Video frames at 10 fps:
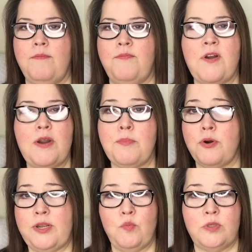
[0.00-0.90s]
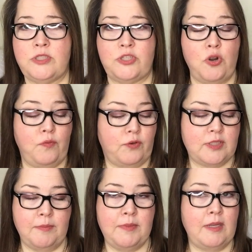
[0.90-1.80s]
Fire Burning Wood Stove or
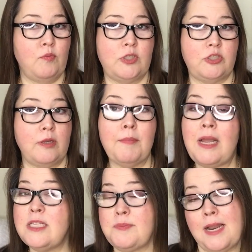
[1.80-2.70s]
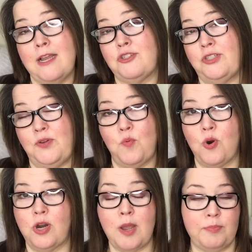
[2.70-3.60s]
something, which my husband actually
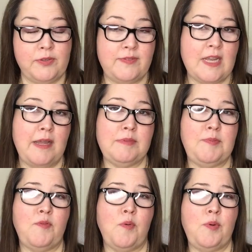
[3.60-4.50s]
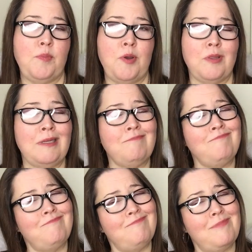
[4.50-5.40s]
wore a couple of times before we were both like,
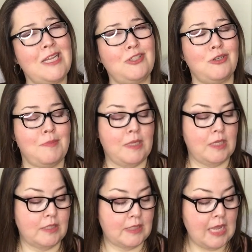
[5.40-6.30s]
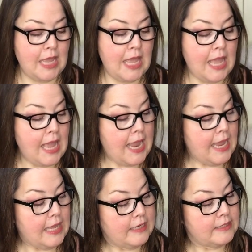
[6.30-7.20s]
not sure about this.
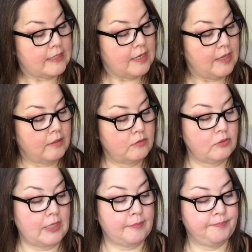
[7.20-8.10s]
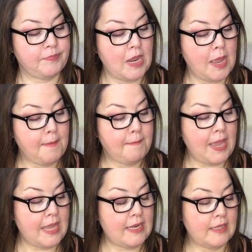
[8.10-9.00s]
And, oh yeah,
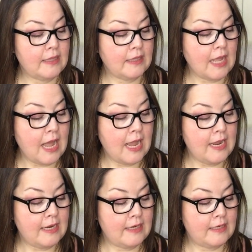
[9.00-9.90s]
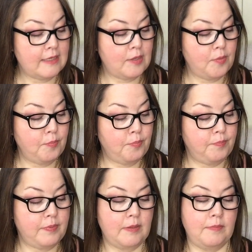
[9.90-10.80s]
Peng Lai.
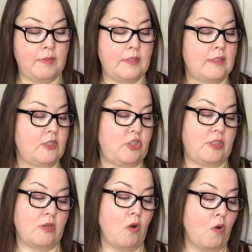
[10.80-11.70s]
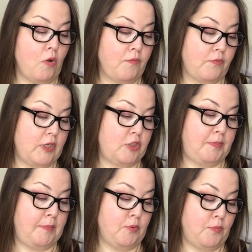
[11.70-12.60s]
This is just all French,
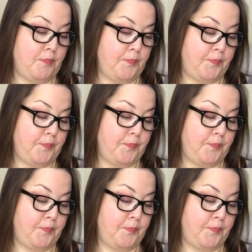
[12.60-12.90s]
people.